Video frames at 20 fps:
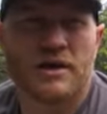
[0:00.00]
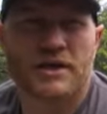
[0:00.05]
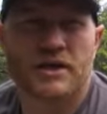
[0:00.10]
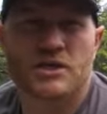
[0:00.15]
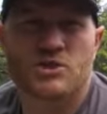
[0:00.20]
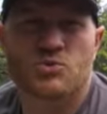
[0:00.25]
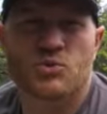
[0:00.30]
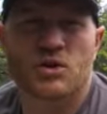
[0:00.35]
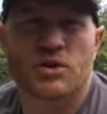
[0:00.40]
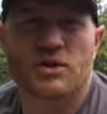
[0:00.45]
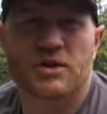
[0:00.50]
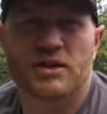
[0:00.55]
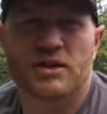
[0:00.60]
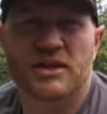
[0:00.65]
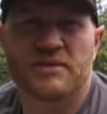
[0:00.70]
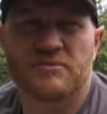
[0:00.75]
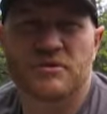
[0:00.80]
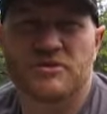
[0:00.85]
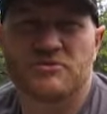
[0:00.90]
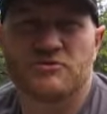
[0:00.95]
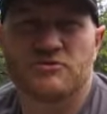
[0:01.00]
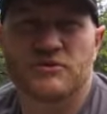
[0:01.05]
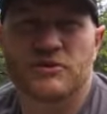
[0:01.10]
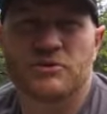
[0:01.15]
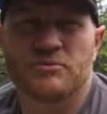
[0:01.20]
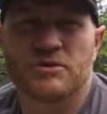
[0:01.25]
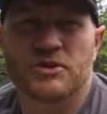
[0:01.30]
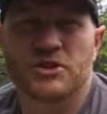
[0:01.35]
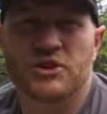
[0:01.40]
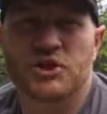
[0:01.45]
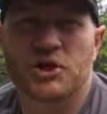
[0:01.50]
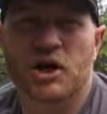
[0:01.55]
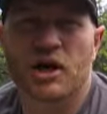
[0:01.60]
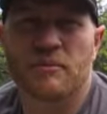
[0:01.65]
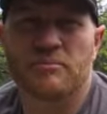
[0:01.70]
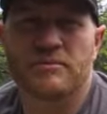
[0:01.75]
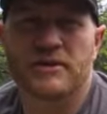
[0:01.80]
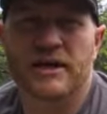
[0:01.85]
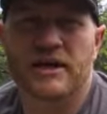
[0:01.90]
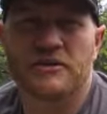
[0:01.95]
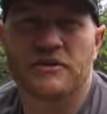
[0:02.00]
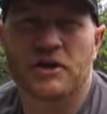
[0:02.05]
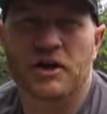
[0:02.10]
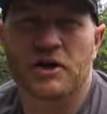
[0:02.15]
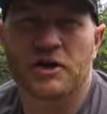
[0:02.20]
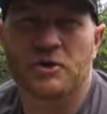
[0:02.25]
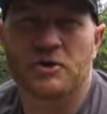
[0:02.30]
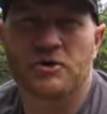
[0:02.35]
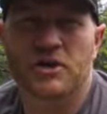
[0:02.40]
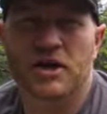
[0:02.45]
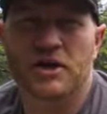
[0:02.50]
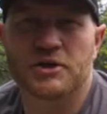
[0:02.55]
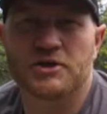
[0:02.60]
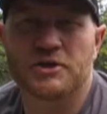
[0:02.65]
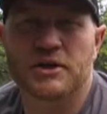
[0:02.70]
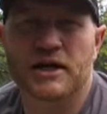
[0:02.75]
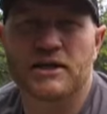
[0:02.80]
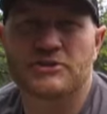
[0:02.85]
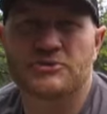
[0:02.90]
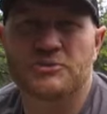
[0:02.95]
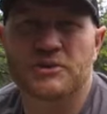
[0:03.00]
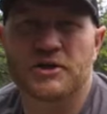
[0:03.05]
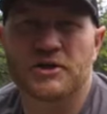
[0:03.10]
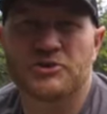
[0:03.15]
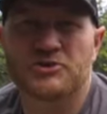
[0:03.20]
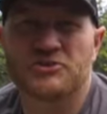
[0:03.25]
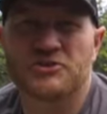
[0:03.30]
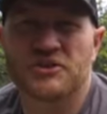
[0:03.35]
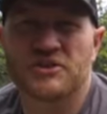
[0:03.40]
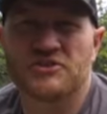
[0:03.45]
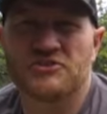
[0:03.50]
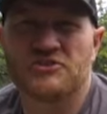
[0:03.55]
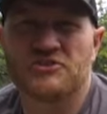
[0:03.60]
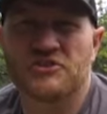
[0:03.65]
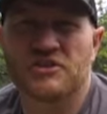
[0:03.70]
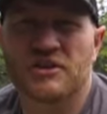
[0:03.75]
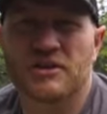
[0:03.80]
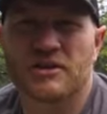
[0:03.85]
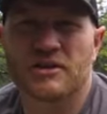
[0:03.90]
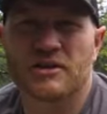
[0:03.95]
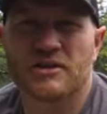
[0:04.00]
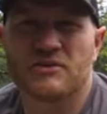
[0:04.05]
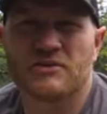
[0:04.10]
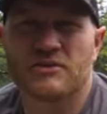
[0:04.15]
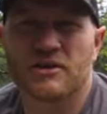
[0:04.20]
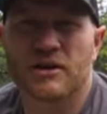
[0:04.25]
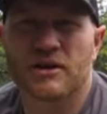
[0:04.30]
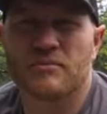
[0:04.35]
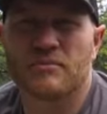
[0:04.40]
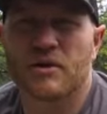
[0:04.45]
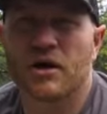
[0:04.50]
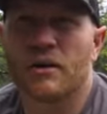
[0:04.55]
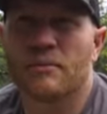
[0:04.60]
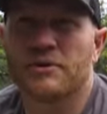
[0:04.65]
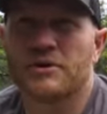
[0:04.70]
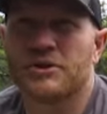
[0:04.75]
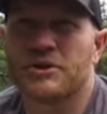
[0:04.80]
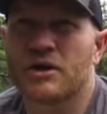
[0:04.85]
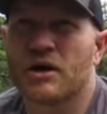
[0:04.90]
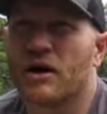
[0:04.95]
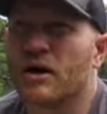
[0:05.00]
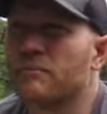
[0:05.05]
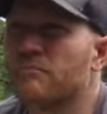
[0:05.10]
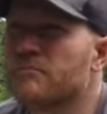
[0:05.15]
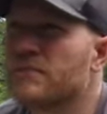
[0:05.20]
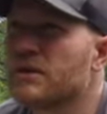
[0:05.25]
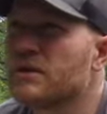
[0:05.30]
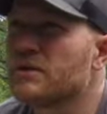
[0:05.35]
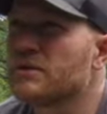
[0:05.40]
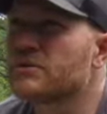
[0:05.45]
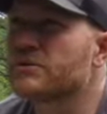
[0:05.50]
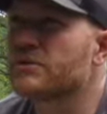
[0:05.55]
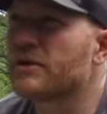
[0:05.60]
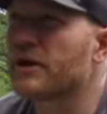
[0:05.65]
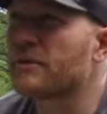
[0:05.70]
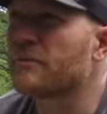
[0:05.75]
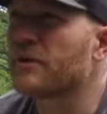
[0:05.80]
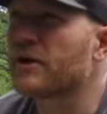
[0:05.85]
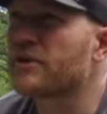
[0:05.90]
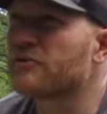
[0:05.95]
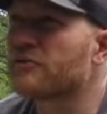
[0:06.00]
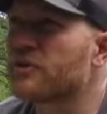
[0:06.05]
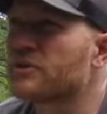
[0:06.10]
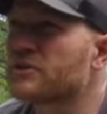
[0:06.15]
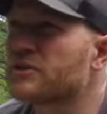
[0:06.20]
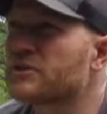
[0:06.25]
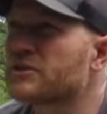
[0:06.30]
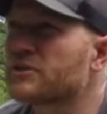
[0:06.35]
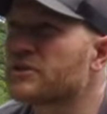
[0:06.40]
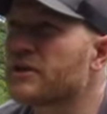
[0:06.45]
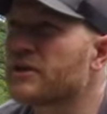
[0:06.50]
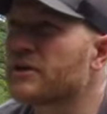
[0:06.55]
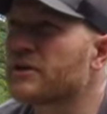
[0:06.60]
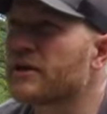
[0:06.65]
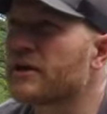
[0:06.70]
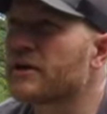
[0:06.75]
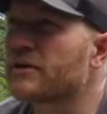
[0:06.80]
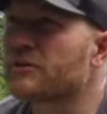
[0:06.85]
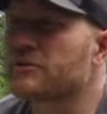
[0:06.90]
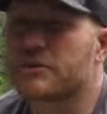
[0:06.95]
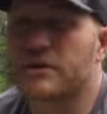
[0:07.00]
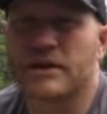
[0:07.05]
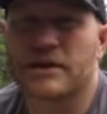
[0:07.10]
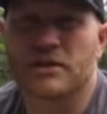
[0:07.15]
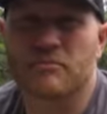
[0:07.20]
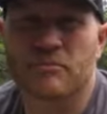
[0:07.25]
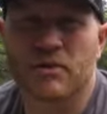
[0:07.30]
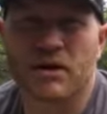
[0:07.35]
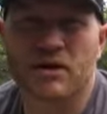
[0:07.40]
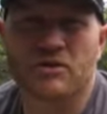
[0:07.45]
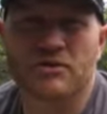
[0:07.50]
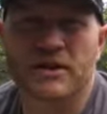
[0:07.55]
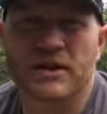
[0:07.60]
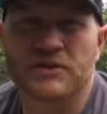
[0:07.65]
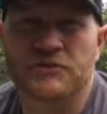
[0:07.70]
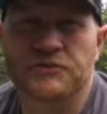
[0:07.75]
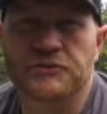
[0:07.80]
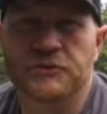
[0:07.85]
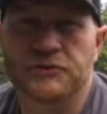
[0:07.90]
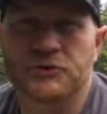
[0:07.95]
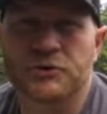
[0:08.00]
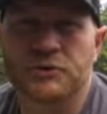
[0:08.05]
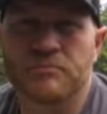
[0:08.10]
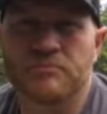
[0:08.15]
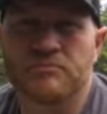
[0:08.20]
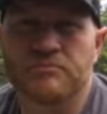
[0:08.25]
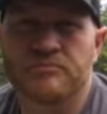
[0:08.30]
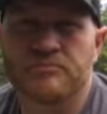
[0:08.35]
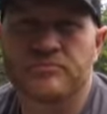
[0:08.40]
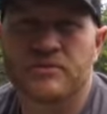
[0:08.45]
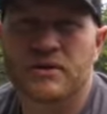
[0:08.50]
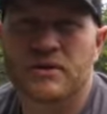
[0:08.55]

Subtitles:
He is willing to let me film his shop down there. I know a lot of you guys will be interested in seeing the inside of Bobby's shop. So I might run this gun down or take the barrel down to him.